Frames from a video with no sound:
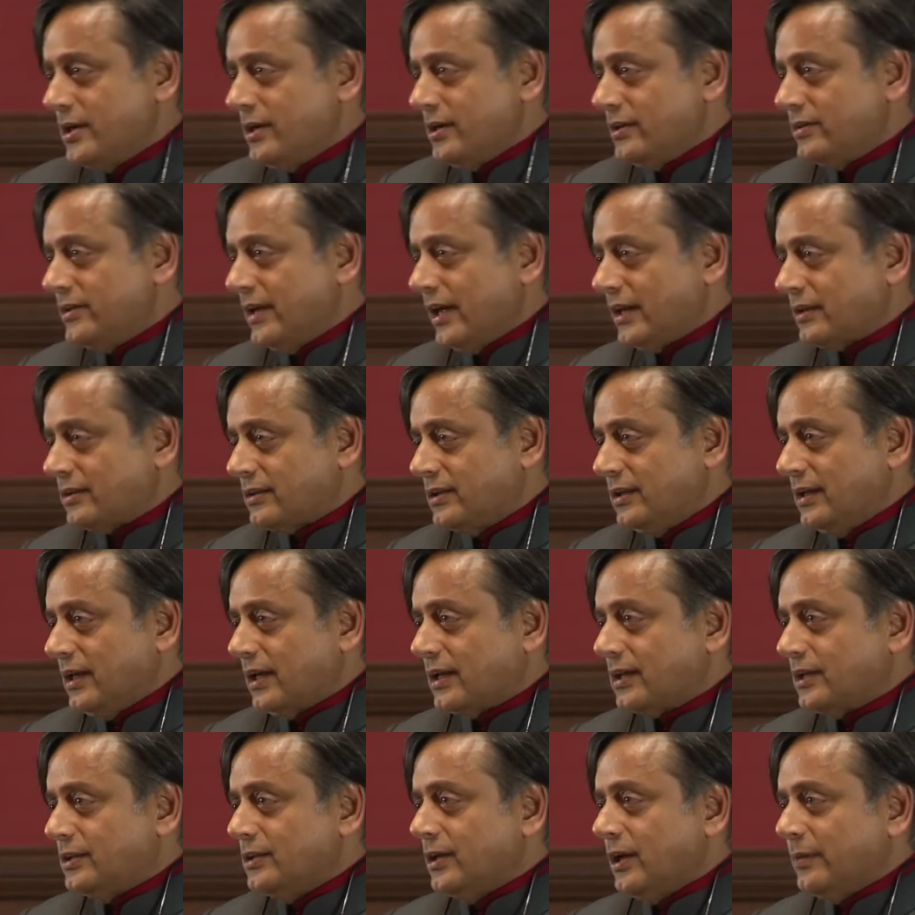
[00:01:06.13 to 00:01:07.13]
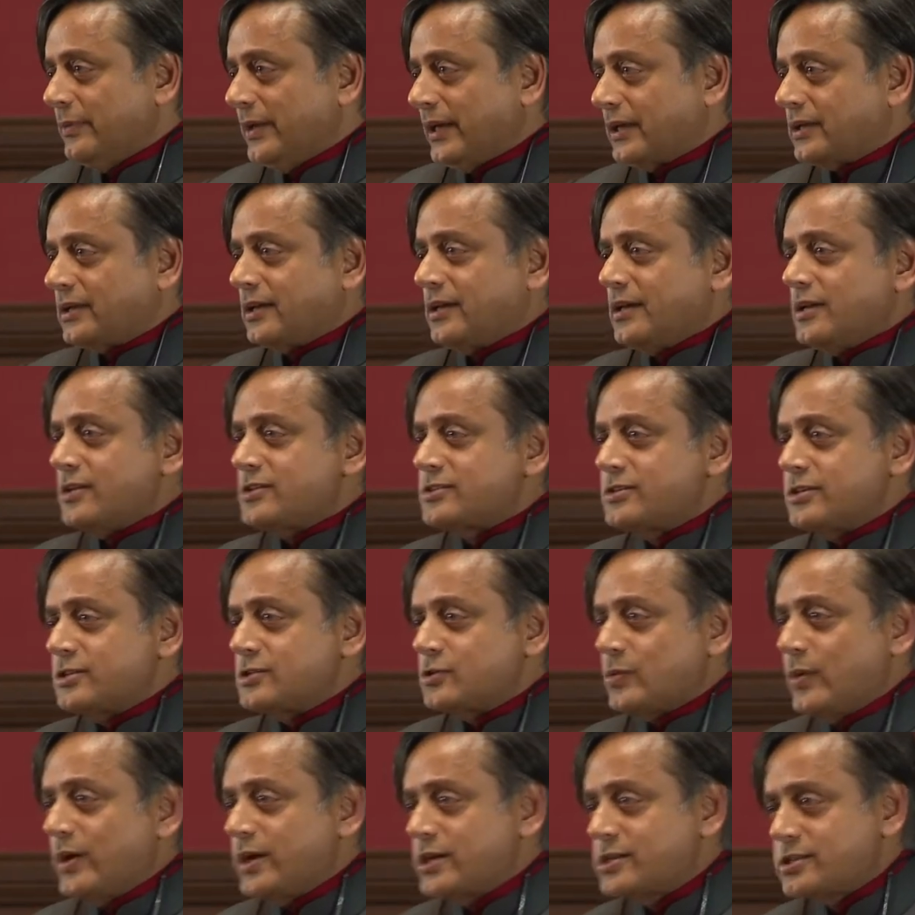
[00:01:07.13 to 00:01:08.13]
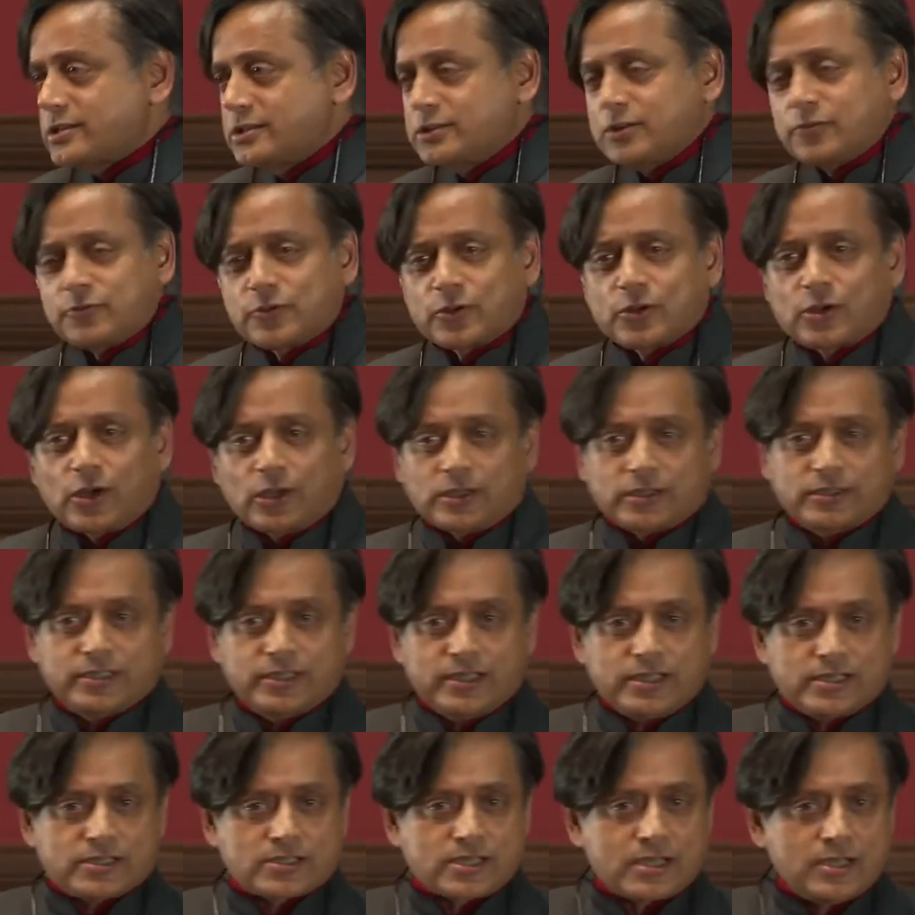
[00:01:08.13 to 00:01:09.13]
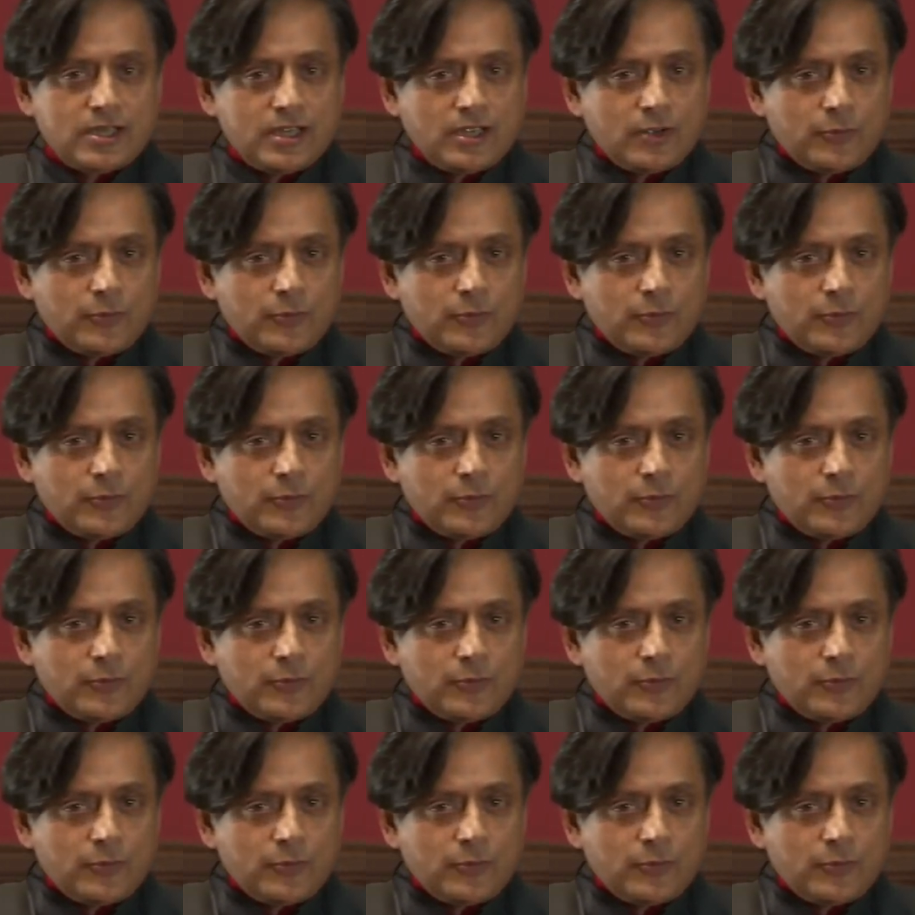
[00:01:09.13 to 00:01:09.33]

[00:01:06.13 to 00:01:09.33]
that the economic situation of the colonies